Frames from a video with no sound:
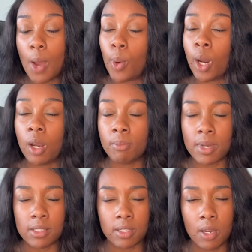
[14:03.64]
that will hurt
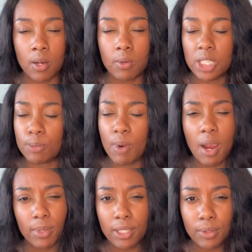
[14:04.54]
my soul is
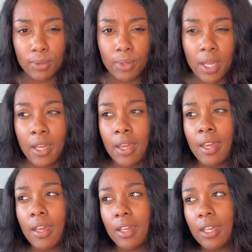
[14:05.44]
barbecue.
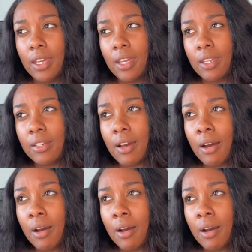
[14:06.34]
And